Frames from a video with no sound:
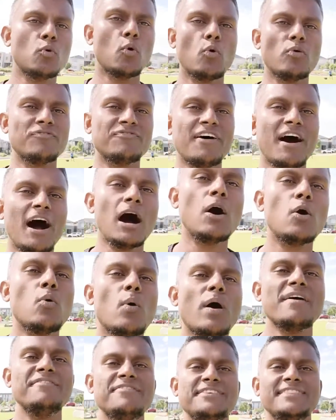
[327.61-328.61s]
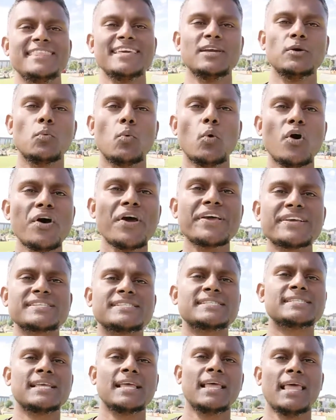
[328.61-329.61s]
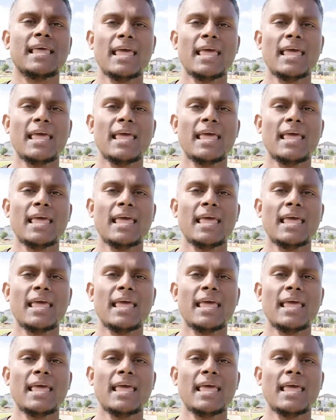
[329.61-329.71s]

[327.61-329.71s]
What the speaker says: of how everything works,